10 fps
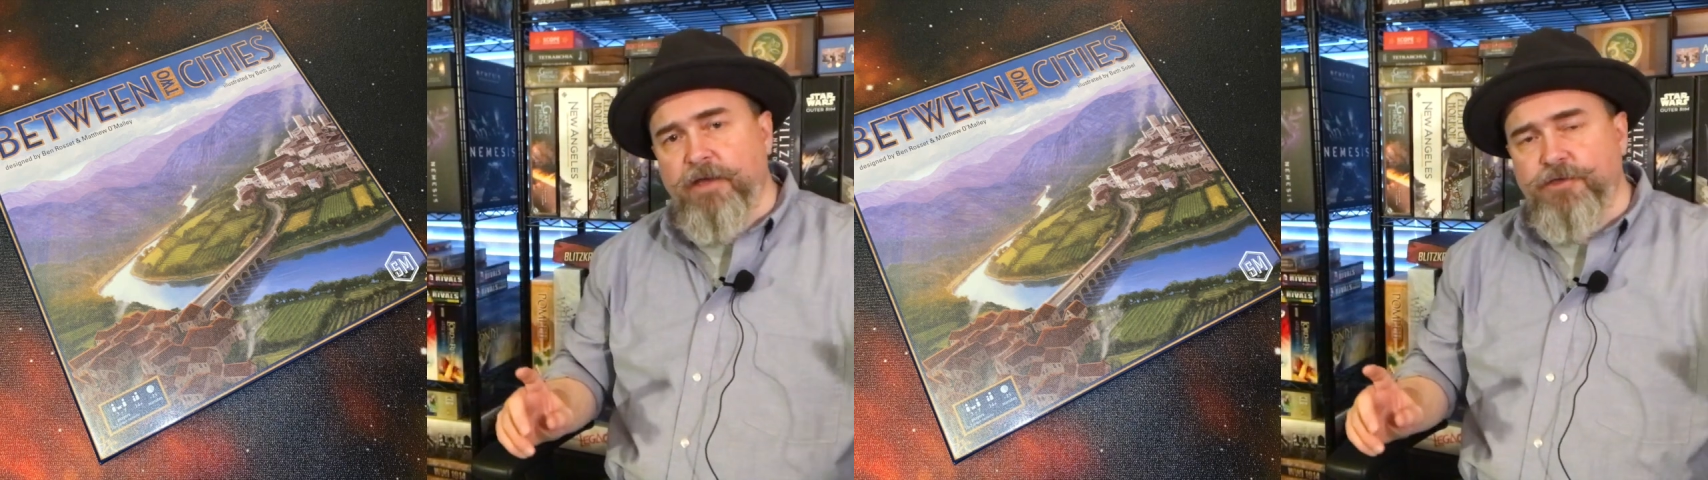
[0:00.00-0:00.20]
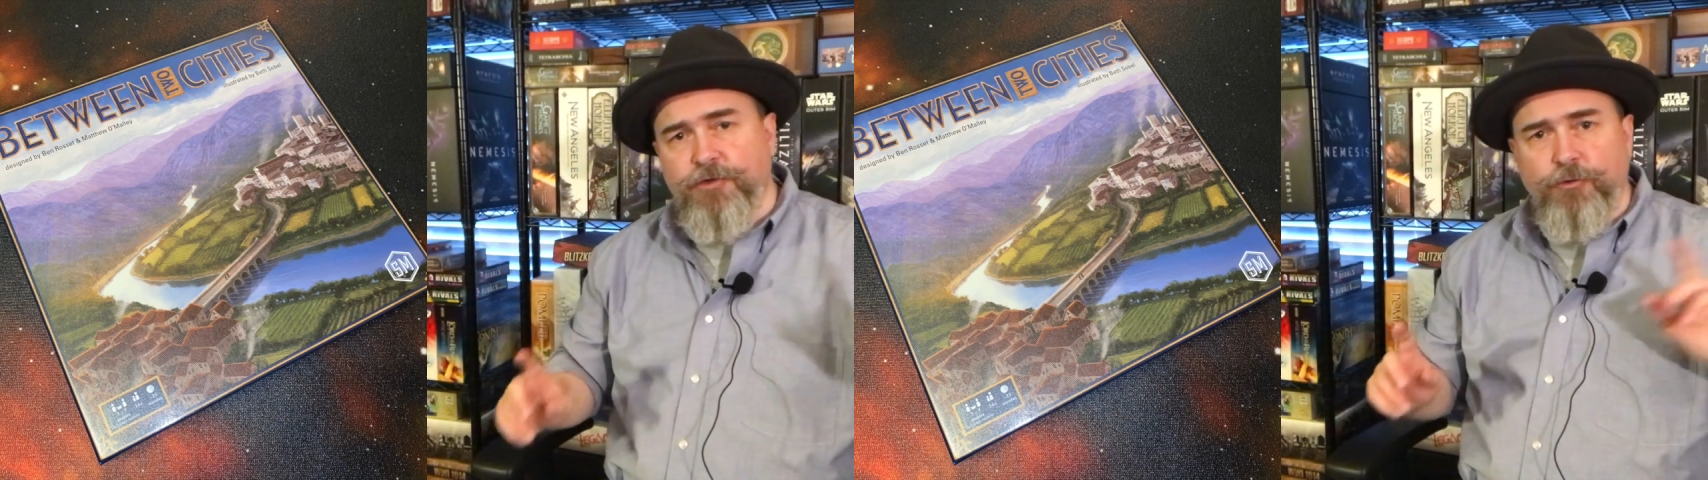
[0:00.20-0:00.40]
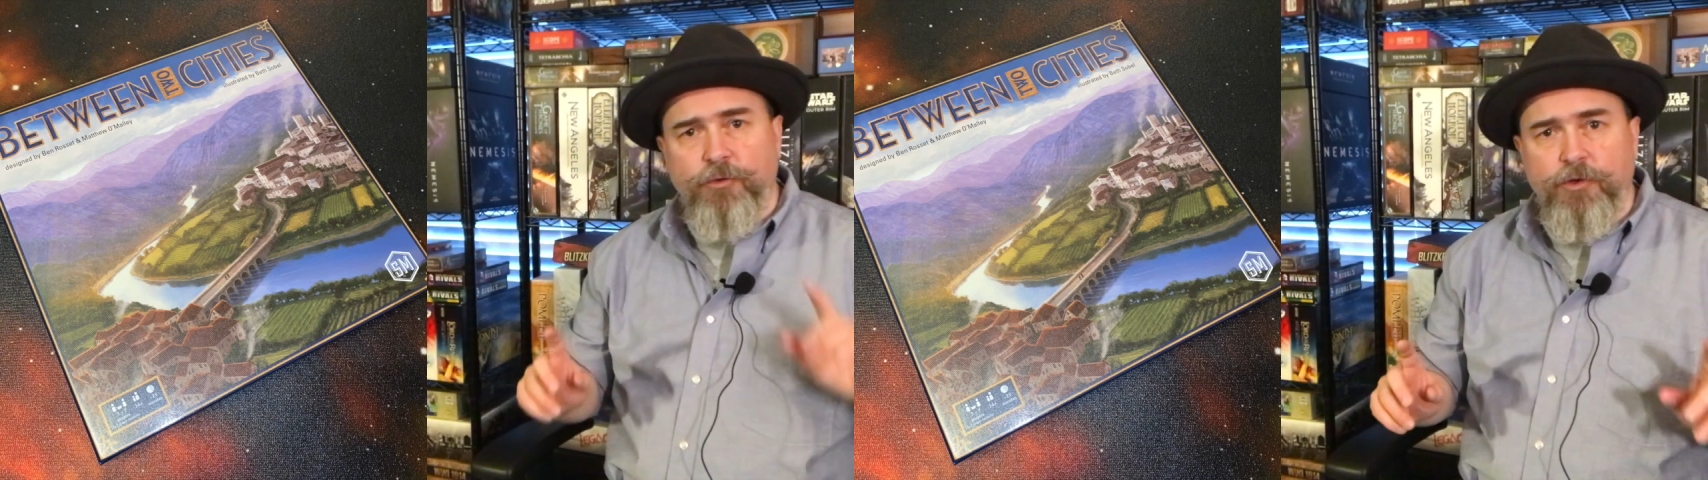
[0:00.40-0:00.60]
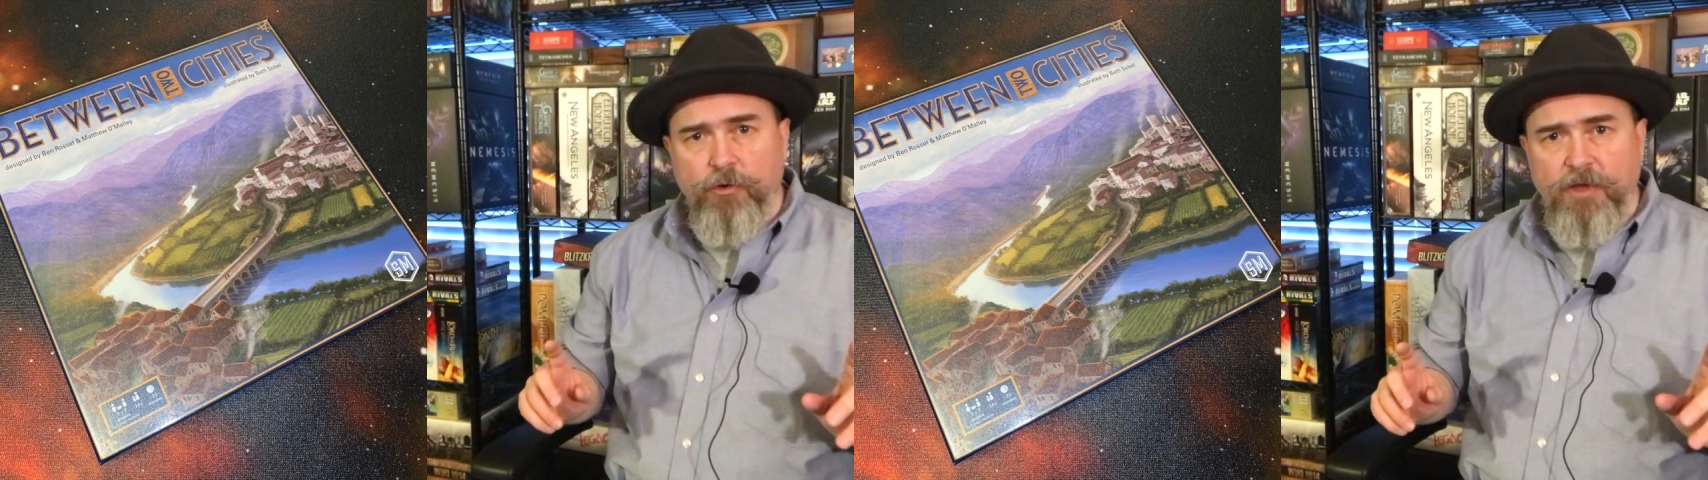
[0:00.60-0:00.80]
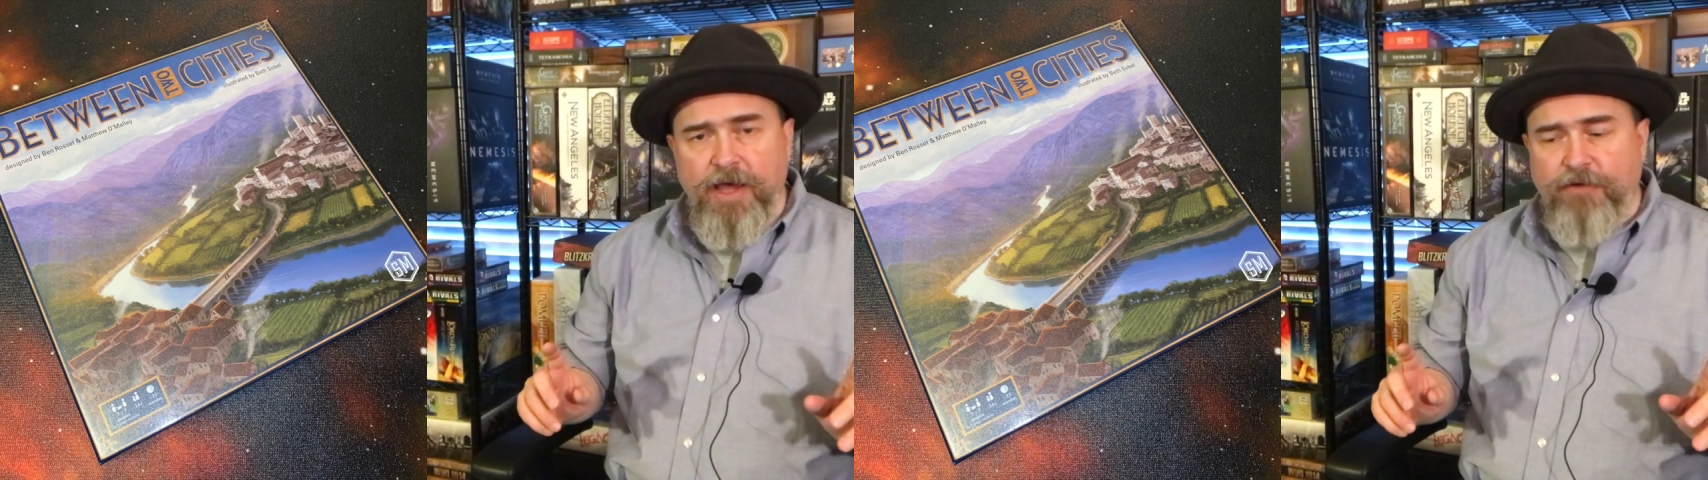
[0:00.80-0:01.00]
and to
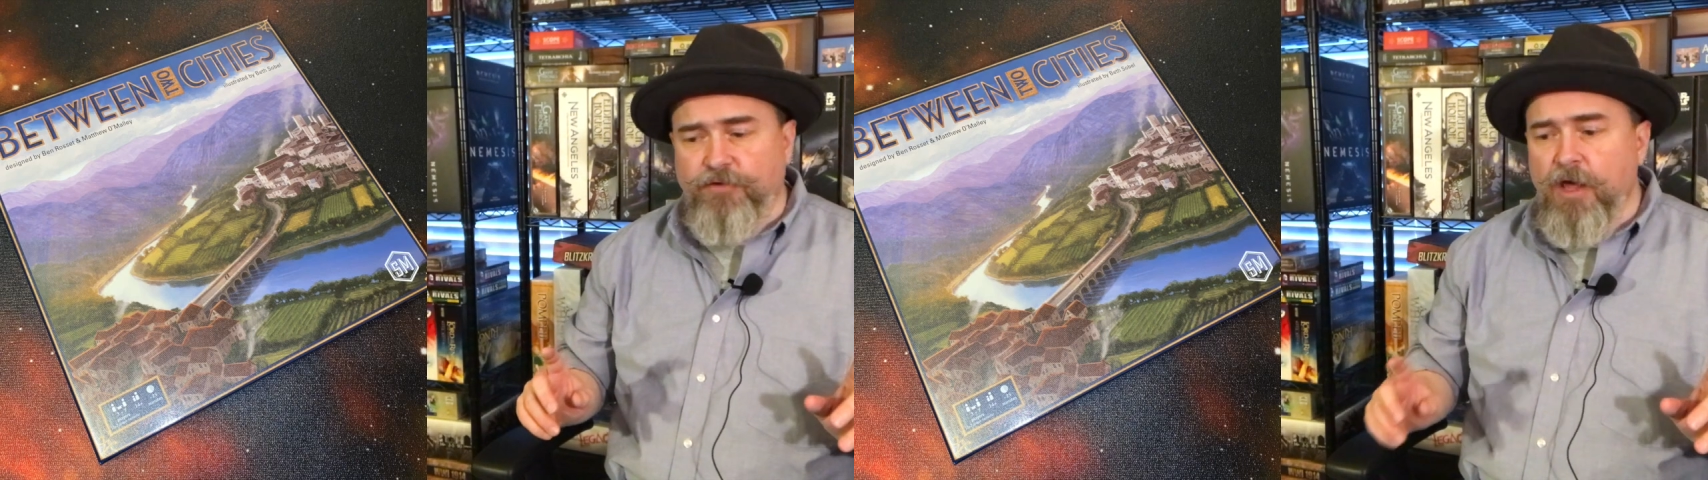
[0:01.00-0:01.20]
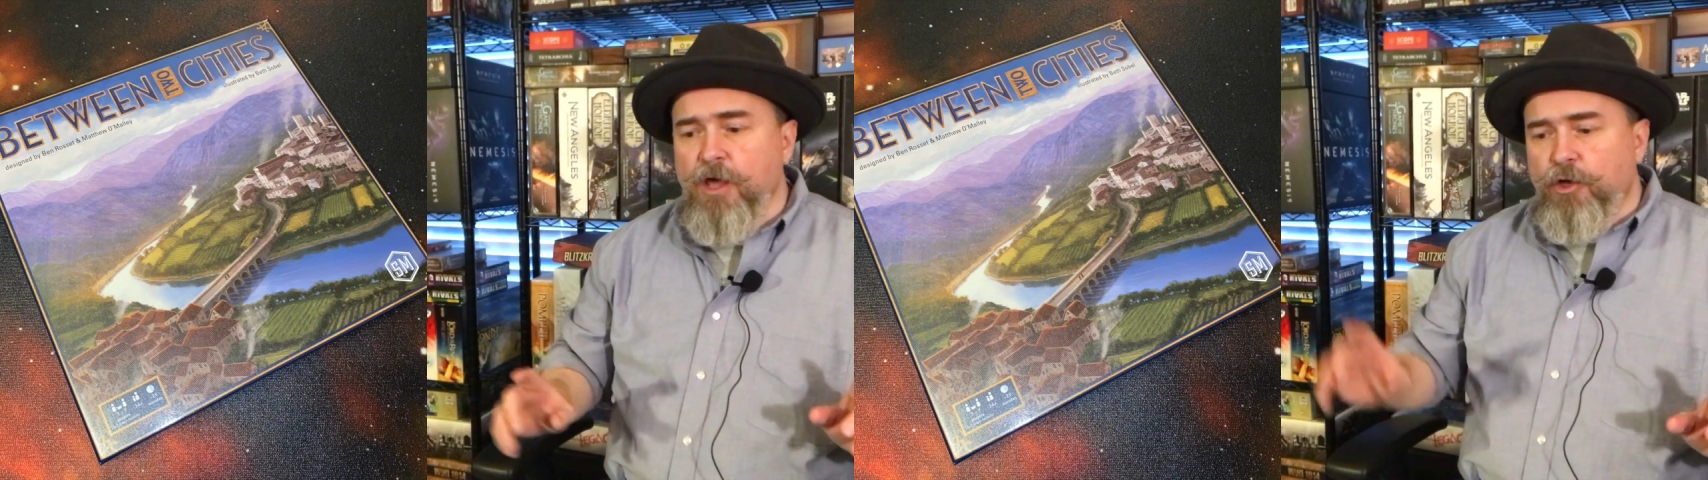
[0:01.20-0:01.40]
your left.